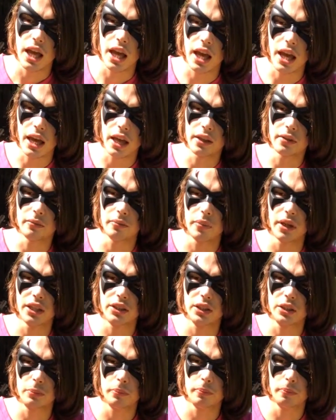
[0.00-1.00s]
And
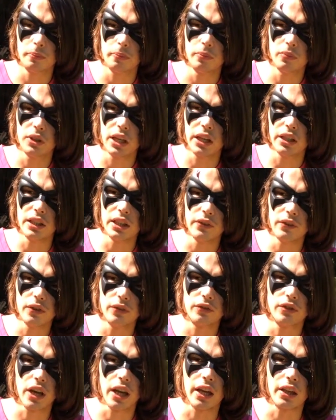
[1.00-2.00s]
basically, they live
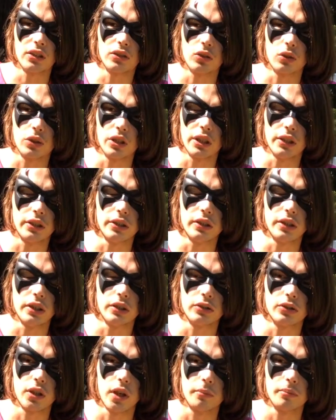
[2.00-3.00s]
in France or
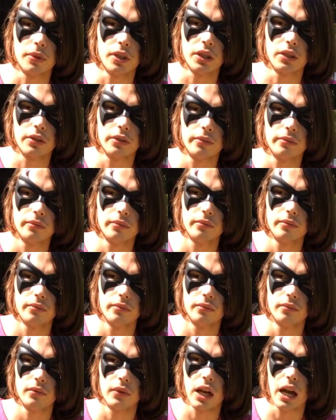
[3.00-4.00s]
Italy or something,
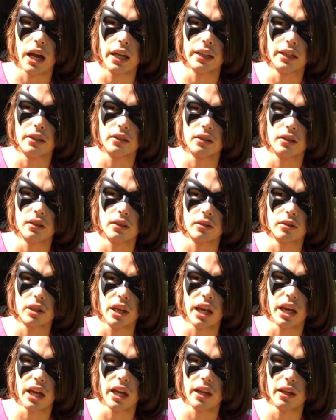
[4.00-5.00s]
hiding.
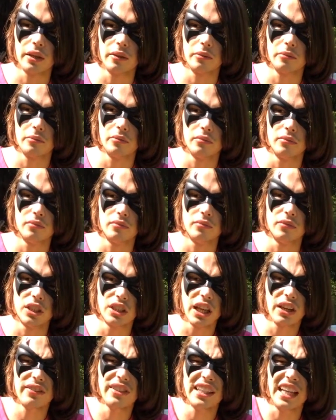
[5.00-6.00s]
And
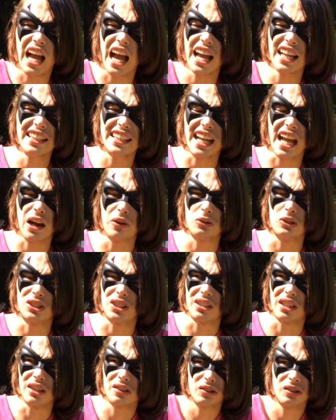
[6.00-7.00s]
they're not really hiding out or
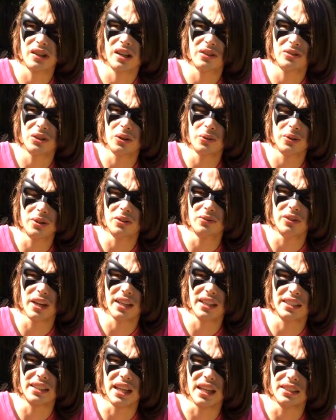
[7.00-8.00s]
something. I don't know how no one
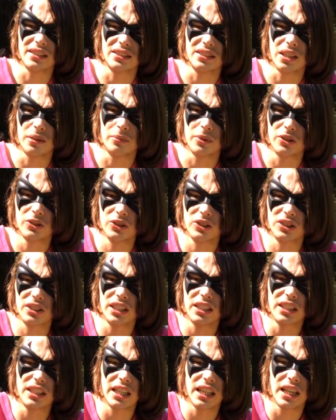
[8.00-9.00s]
recognizes them. They're just
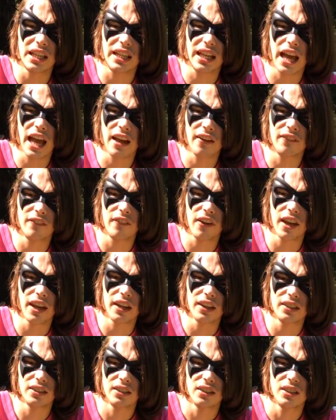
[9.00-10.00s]
sitting at a
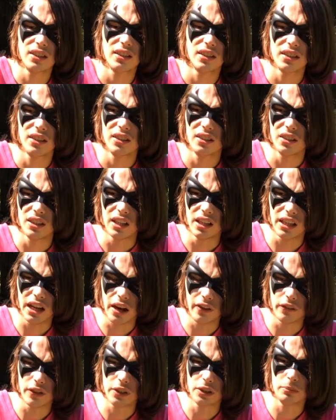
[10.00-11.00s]
cafe, and
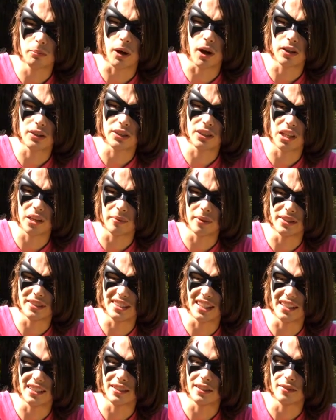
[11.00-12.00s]
Alfred spots them and
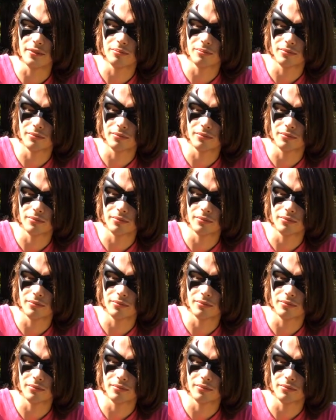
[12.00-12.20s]
is like,